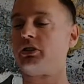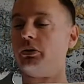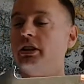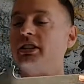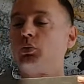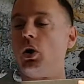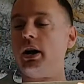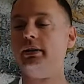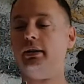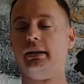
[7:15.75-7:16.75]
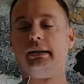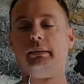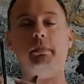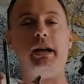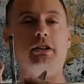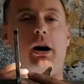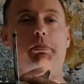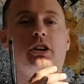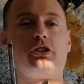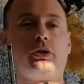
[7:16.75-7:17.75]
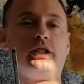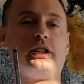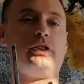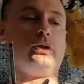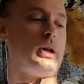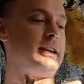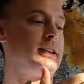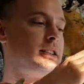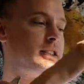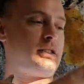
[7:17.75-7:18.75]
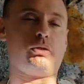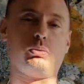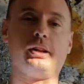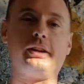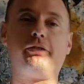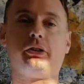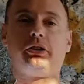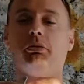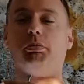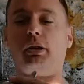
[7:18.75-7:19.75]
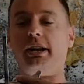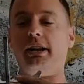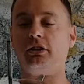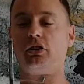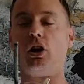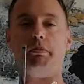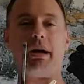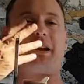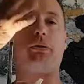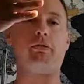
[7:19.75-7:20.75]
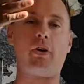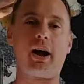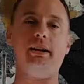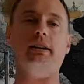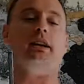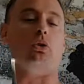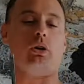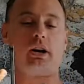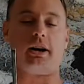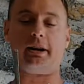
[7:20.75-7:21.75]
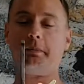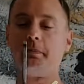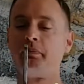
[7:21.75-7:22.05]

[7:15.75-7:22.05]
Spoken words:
So this one may not be a choice if you like to really feel your blade in combat or finding or cutting.